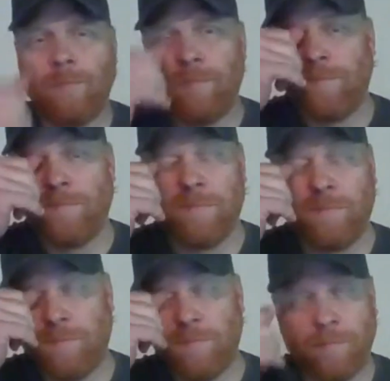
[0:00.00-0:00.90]

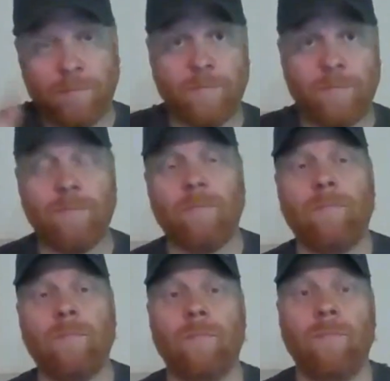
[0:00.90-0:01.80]

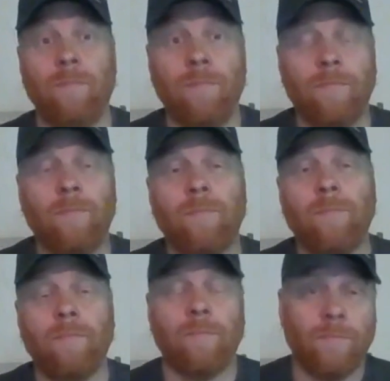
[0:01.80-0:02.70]

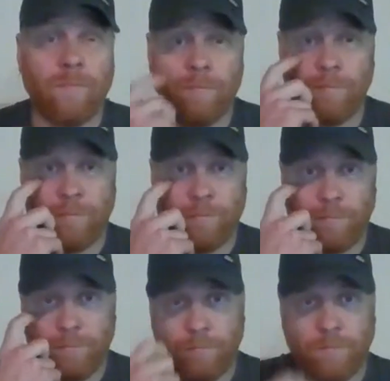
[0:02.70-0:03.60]

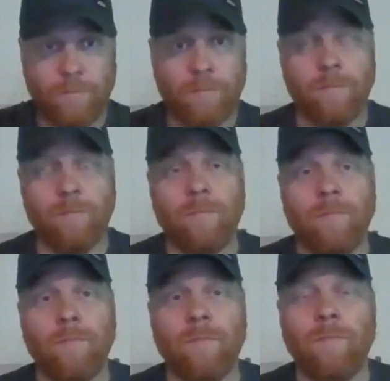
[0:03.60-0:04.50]

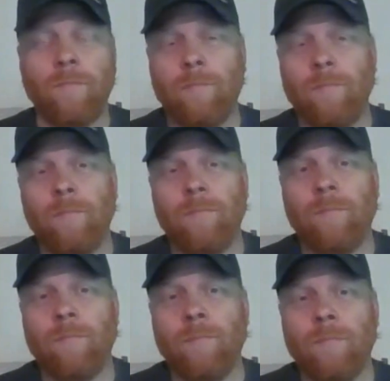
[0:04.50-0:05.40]

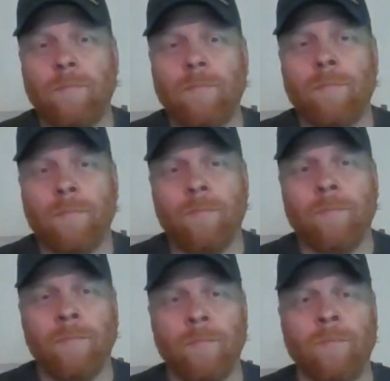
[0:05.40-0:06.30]

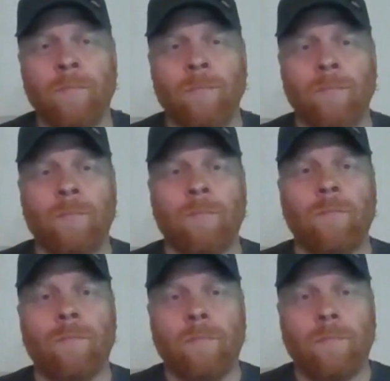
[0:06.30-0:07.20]

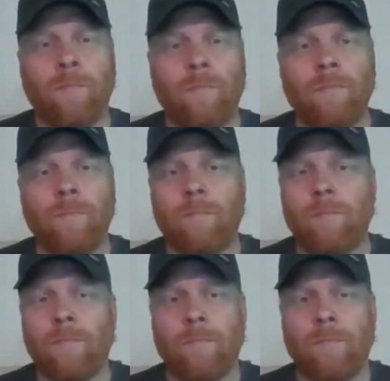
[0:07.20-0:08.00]
The person shown says nothing.